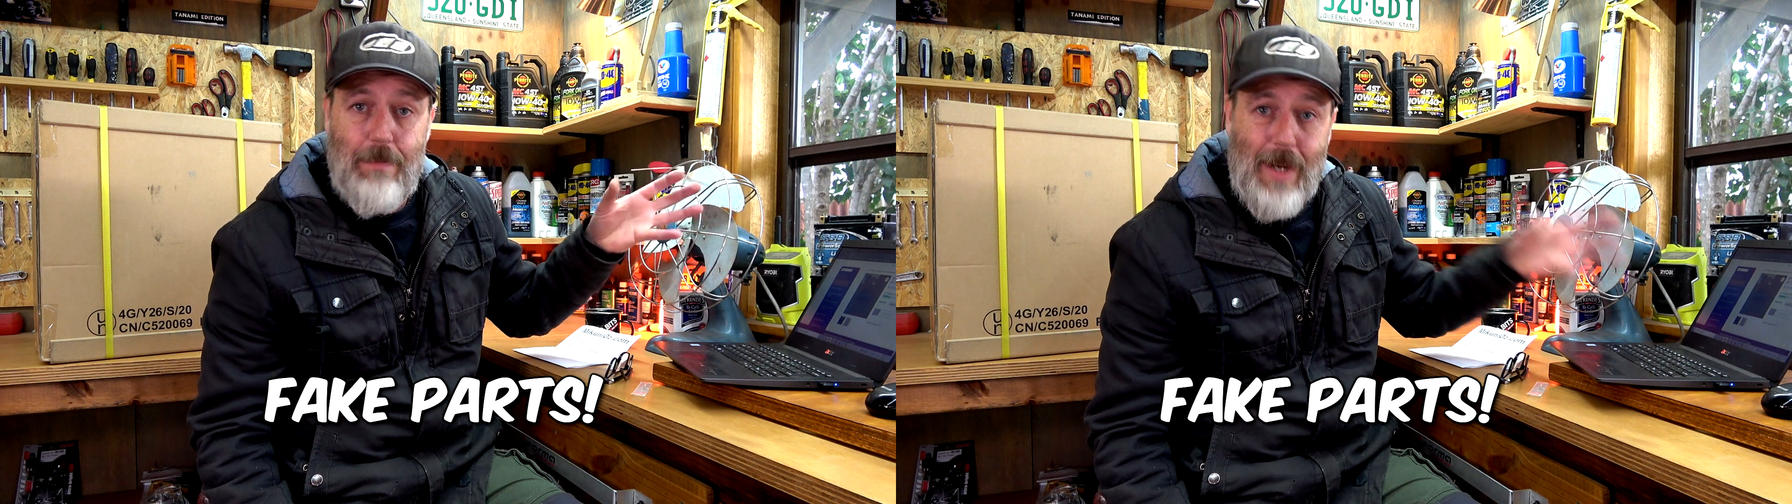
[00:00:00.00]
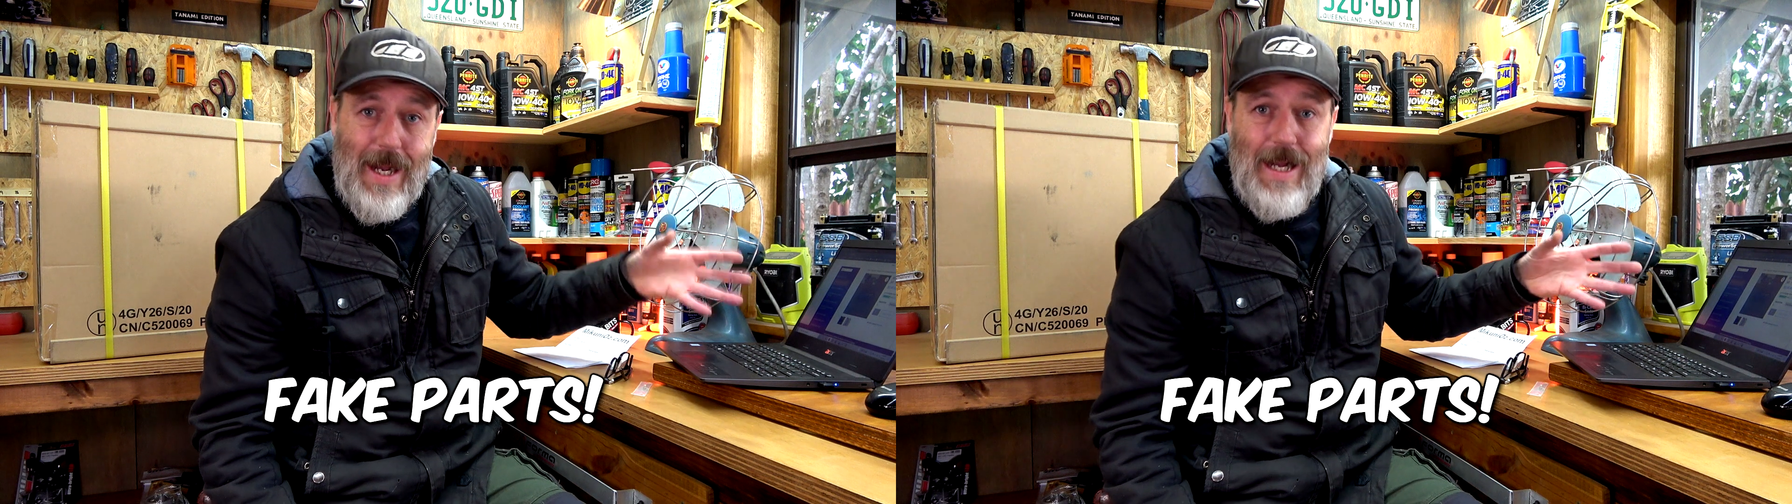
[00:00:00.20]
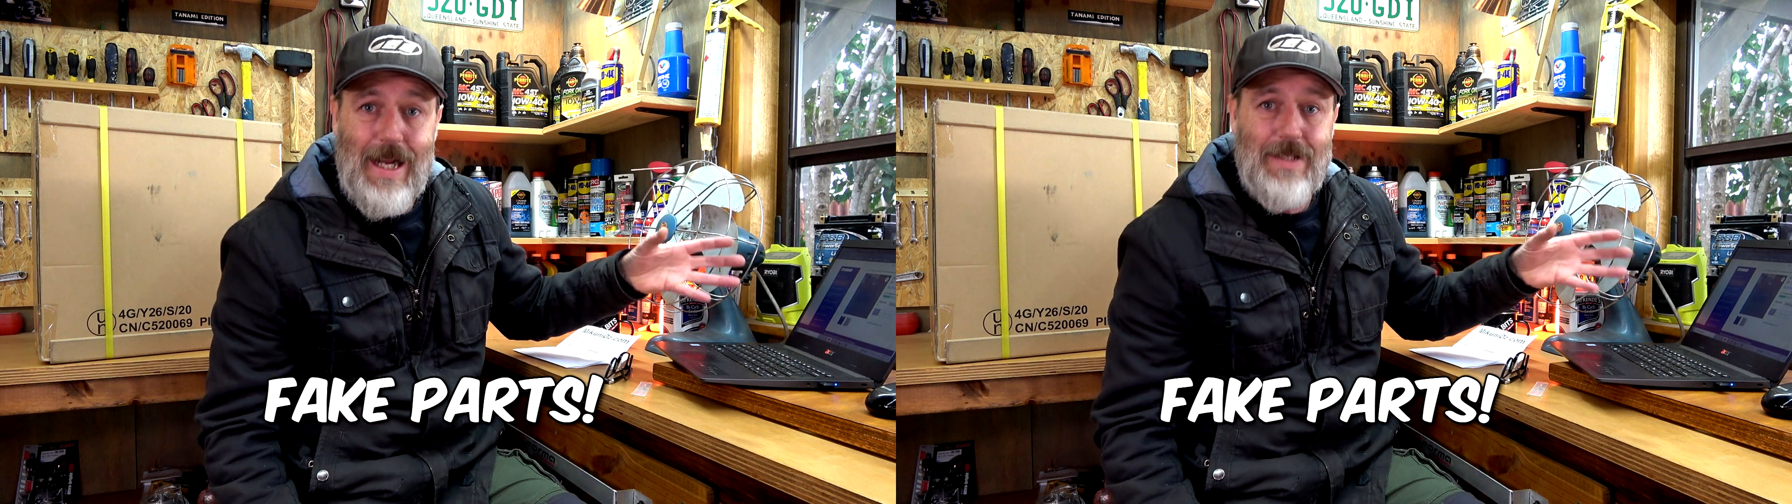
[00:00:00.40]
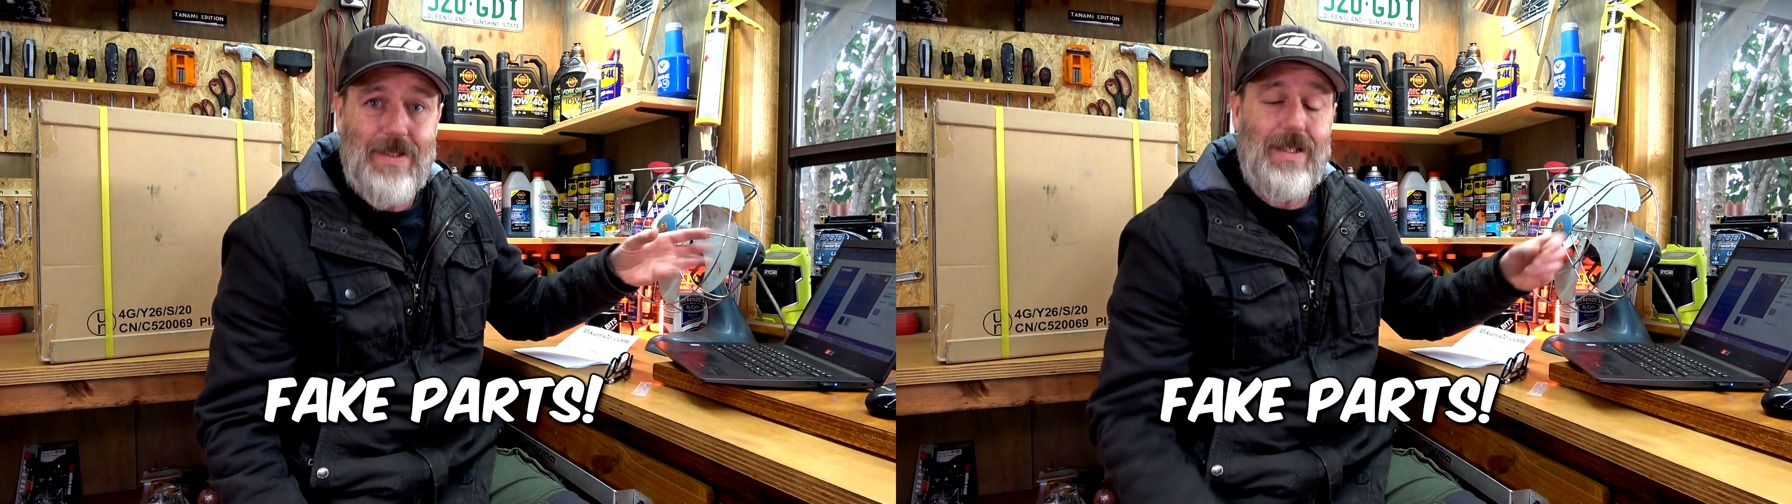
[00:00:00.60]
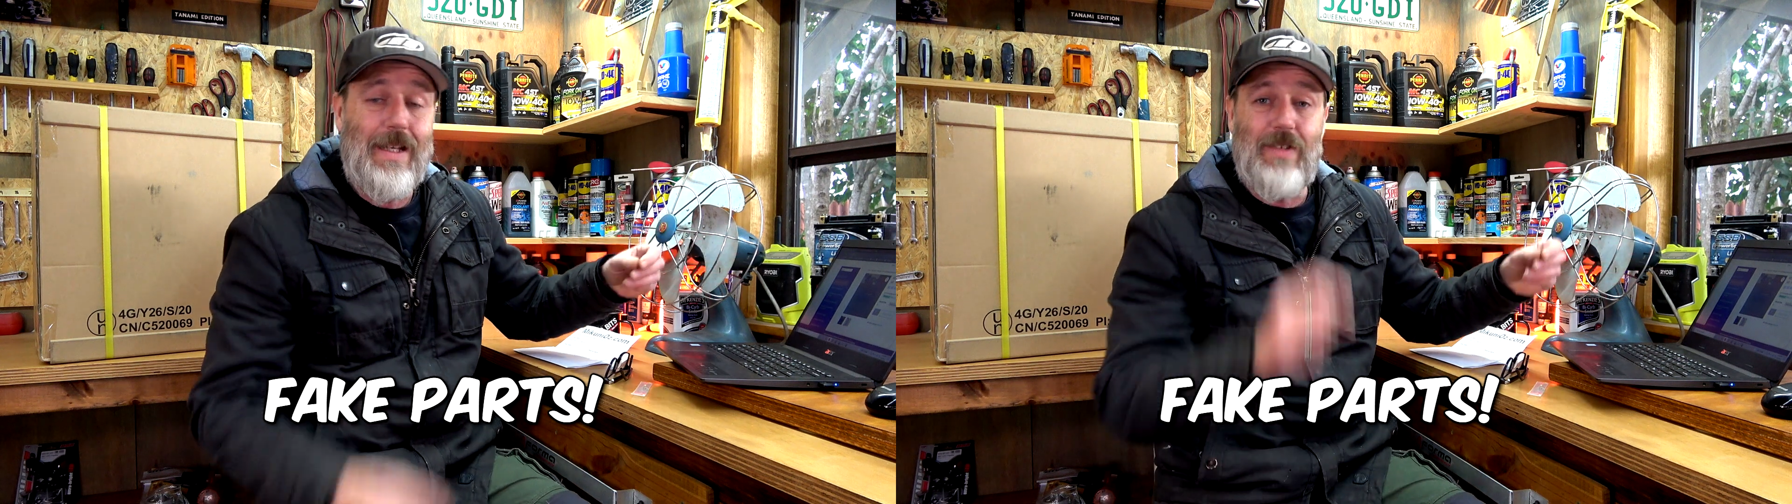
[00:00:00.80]

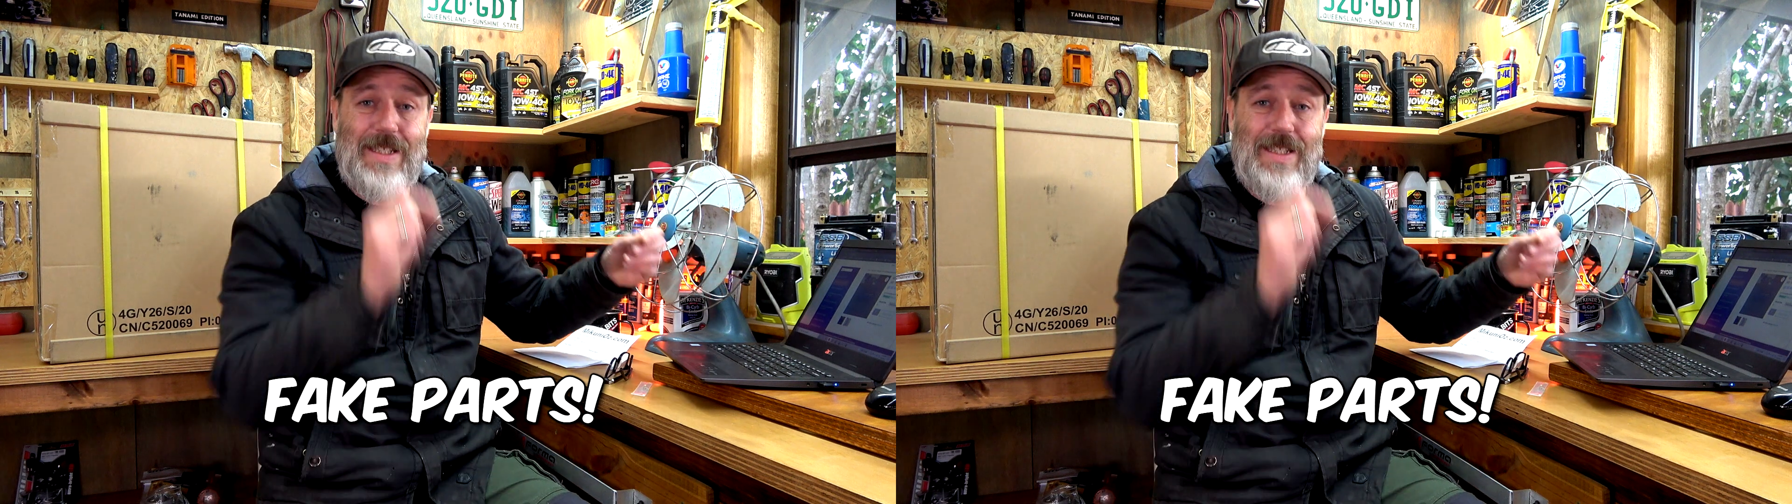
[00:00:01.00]
parts and even